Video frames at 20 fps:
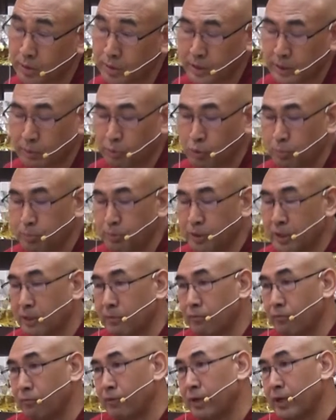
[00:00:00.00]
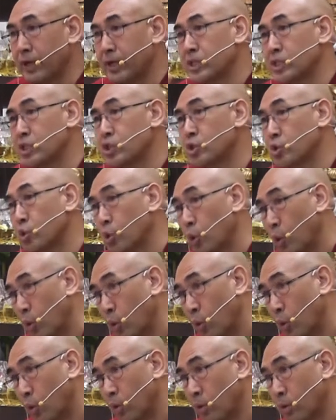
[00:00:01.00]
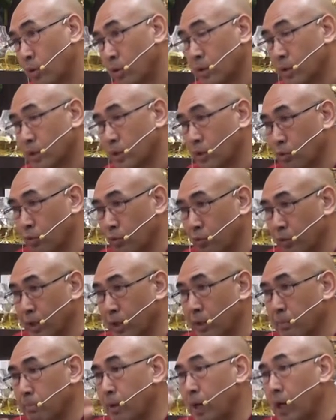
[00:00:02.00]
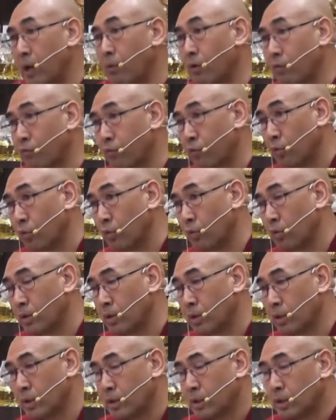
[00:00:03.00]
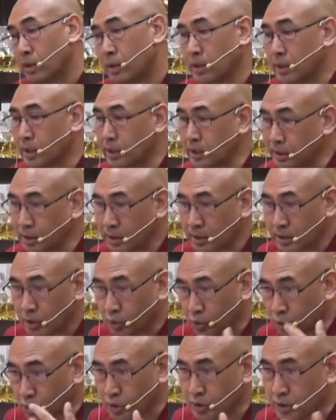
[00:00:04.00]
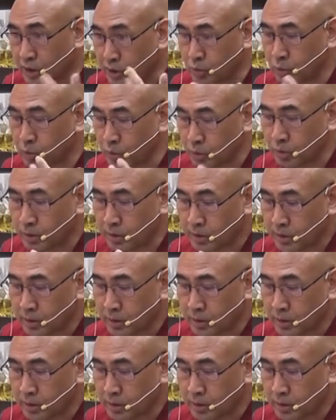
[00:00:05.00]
If you become very strong, you know, very powerful, then you try to